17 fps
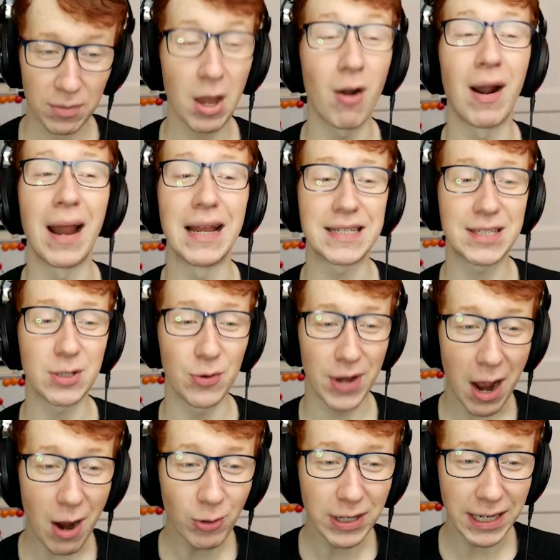All right, so
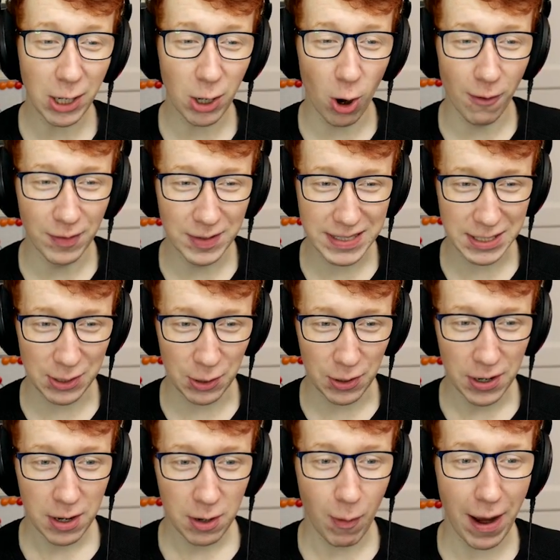now we're going to go over
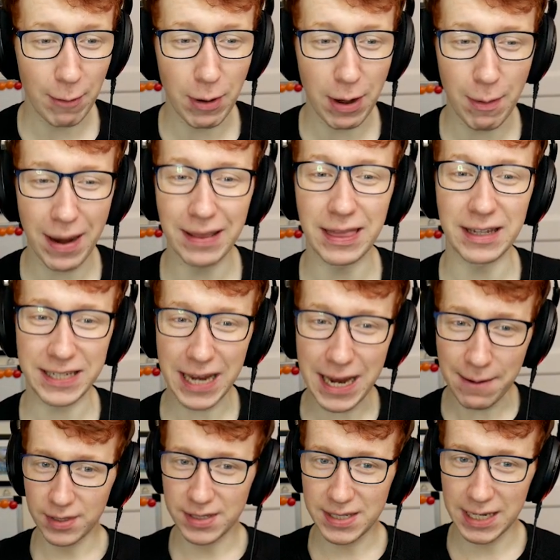to... Wait, wait, wait. The
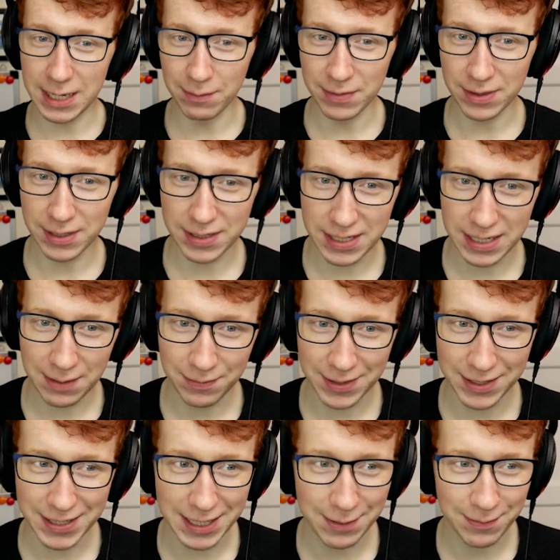team. The team, the team,
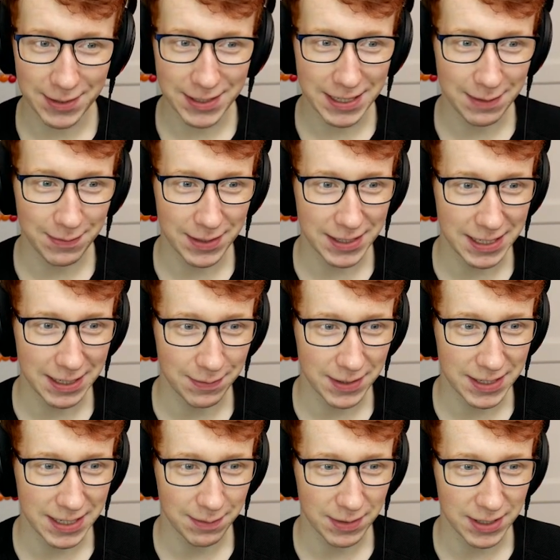the team, the team, the team,
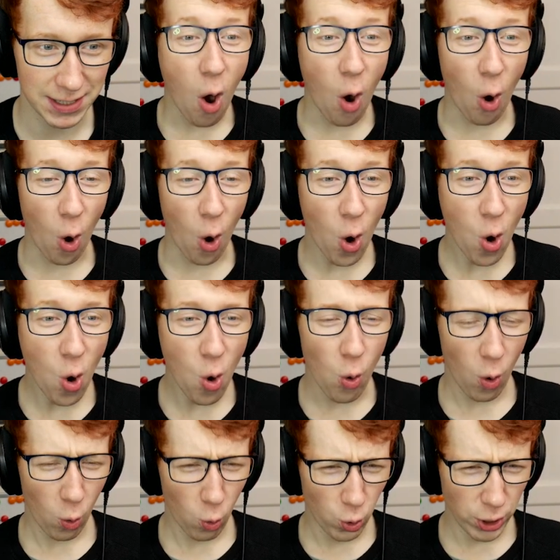the team, the
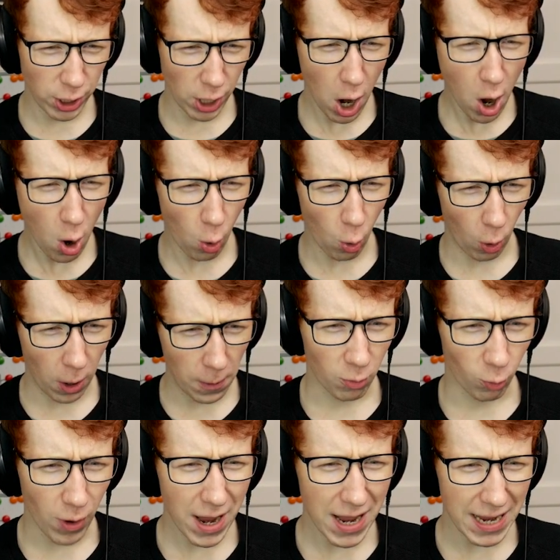Oh, yo.
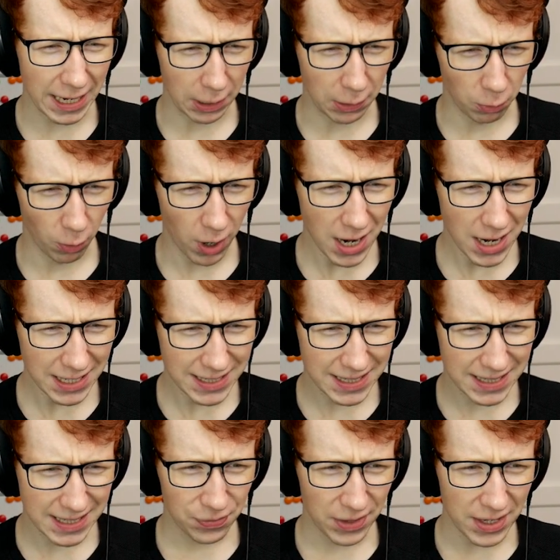Wait,
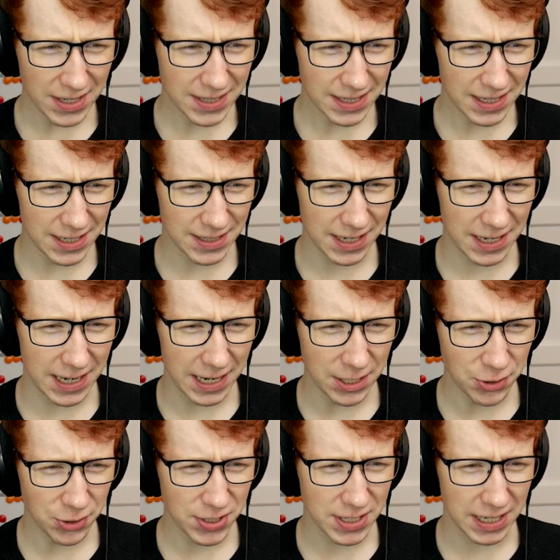what? This is an
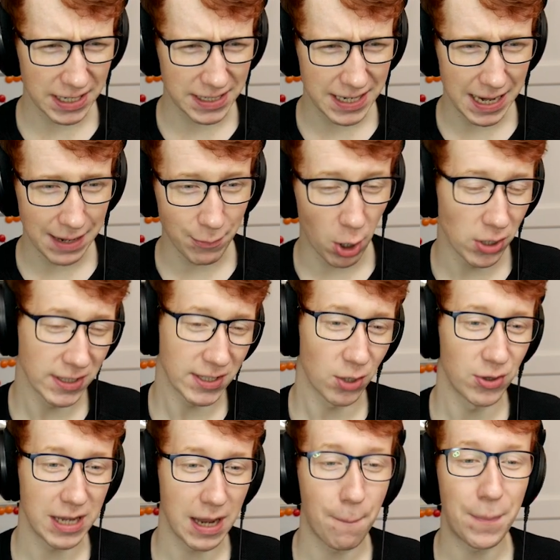interesting team.
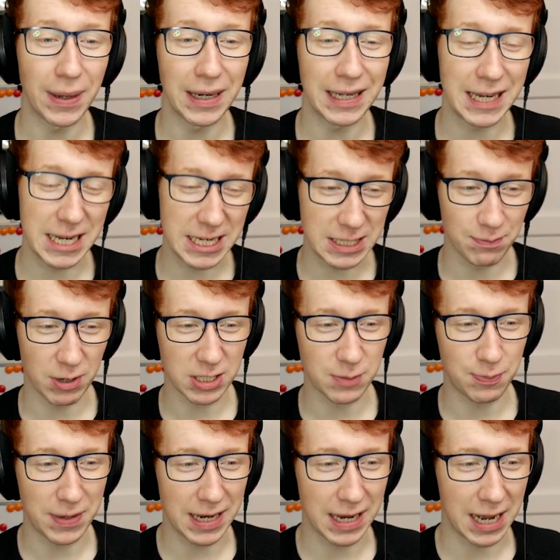Also, the abilities
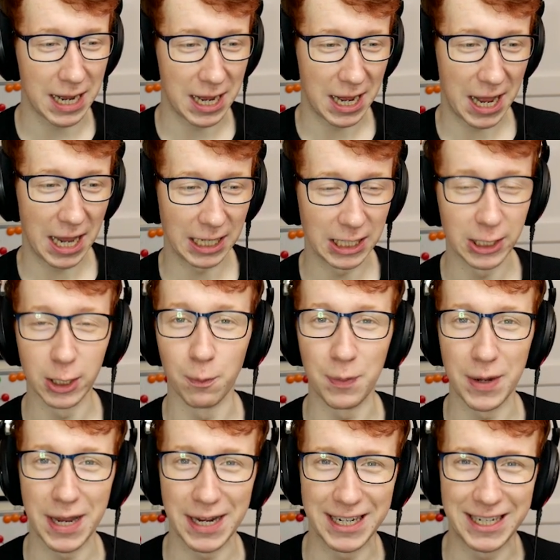must be uh, a little
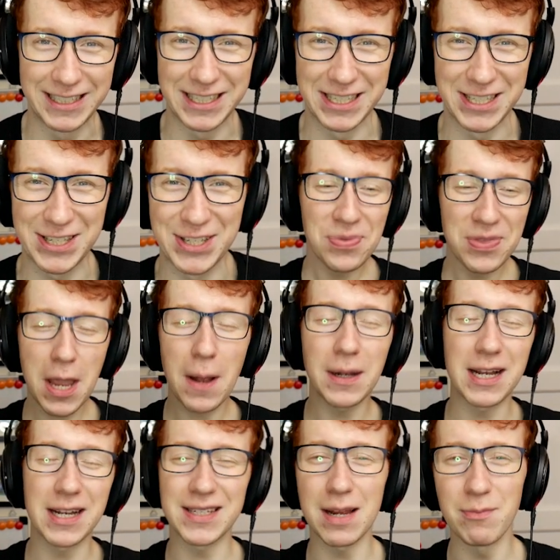bit...
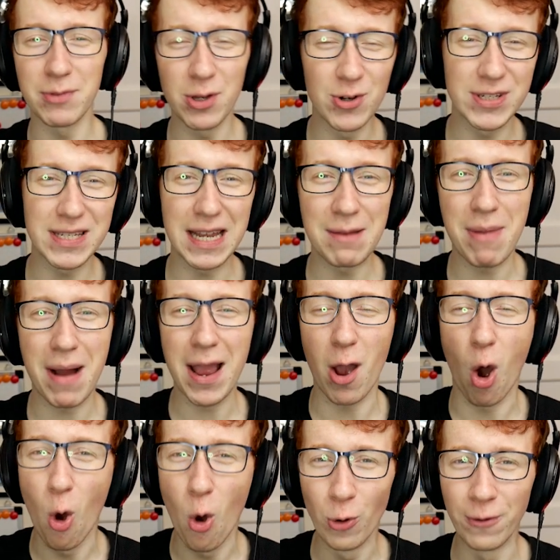Because I'm using my
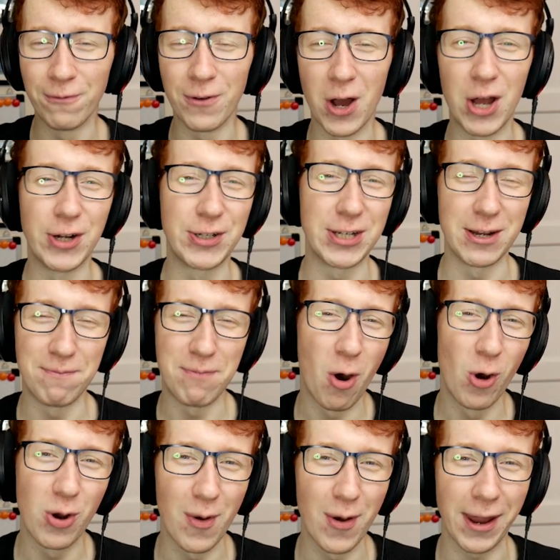own version of
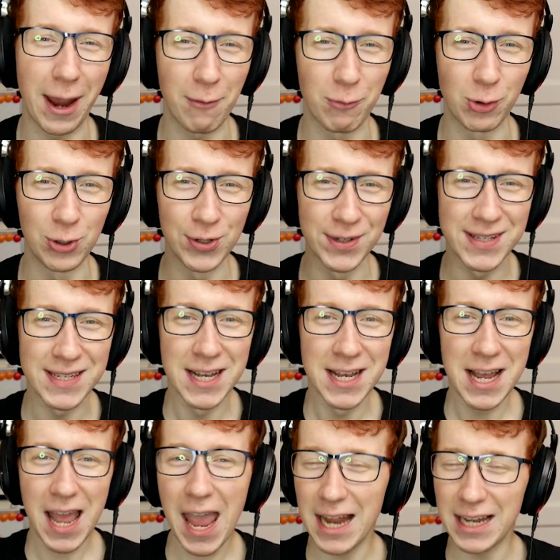Pokemon Emeralds.
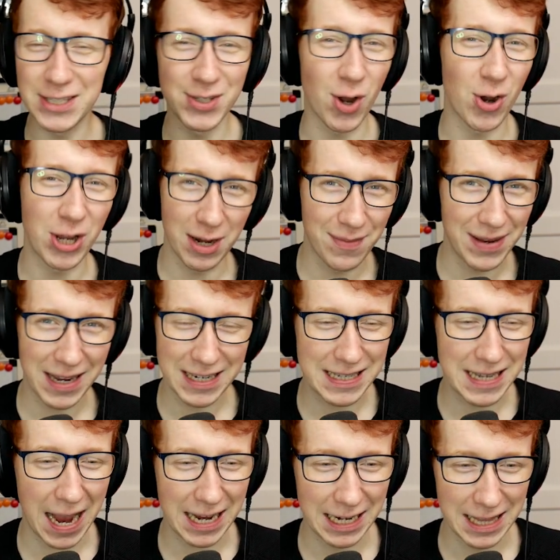It's not going to be
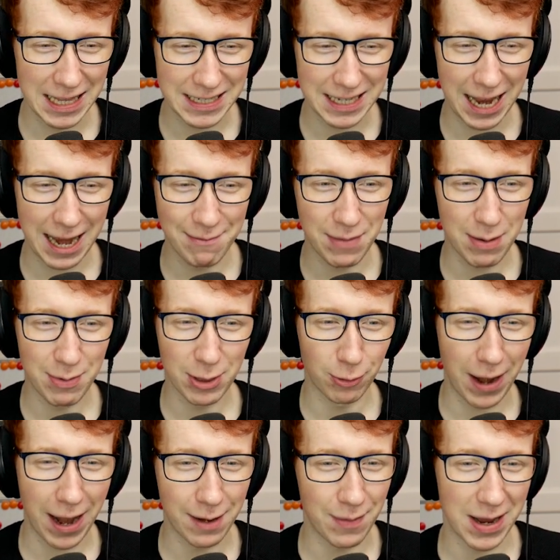exactly the same. Maybe the
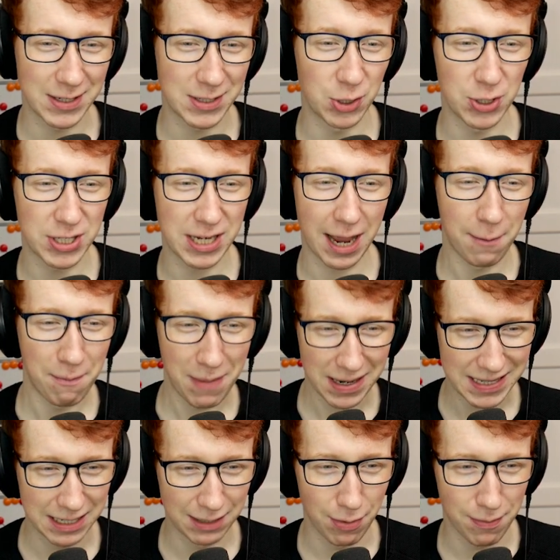randomizer are just kind of
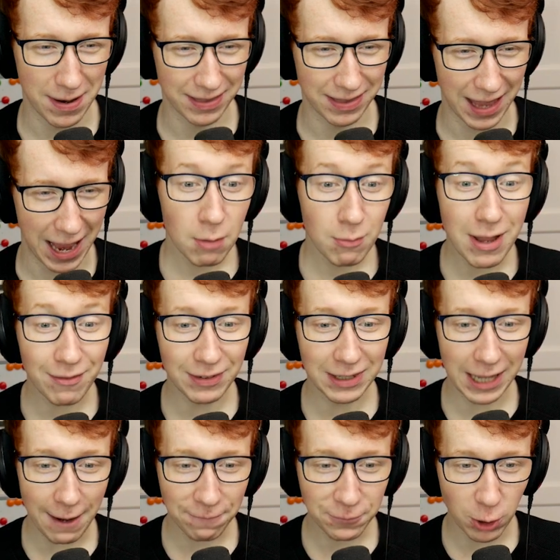messed up a bit there. We have
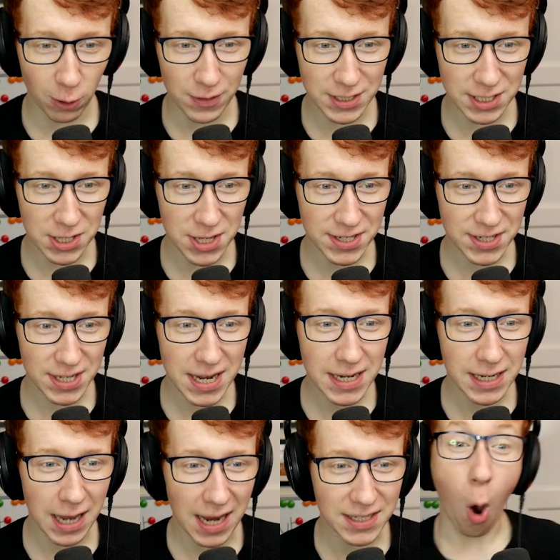leftovers in this
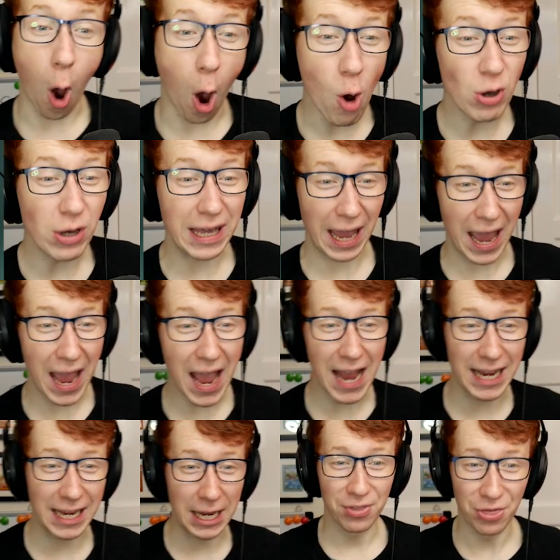thing. Nice.
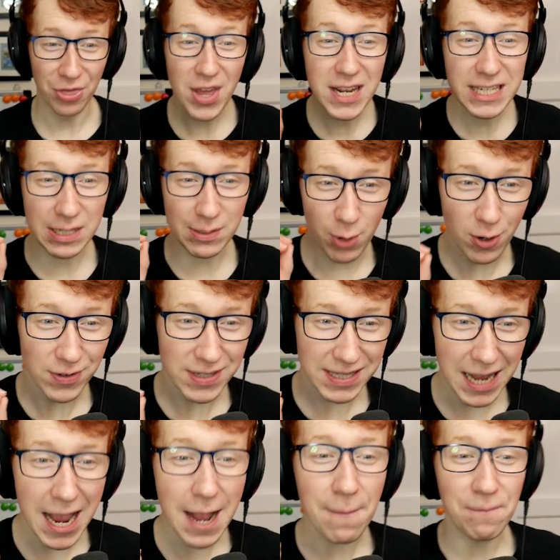Okay. This move
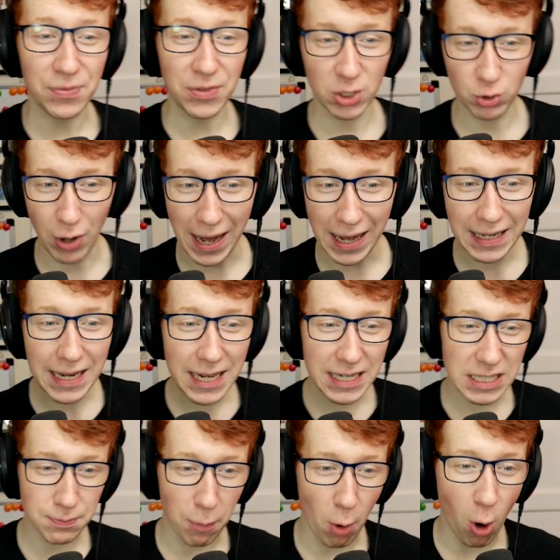set. Dragon
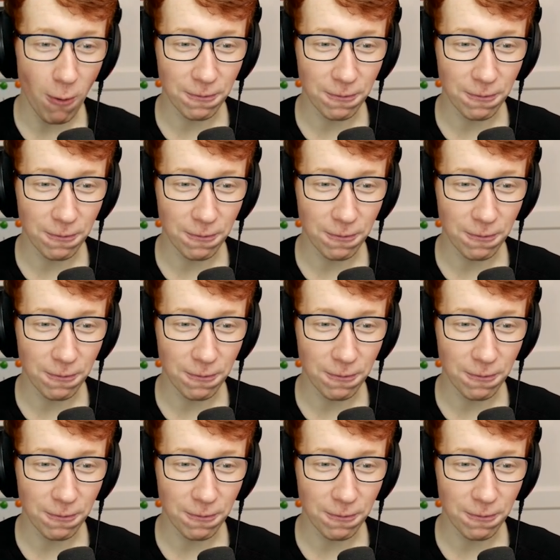Dance, Spore,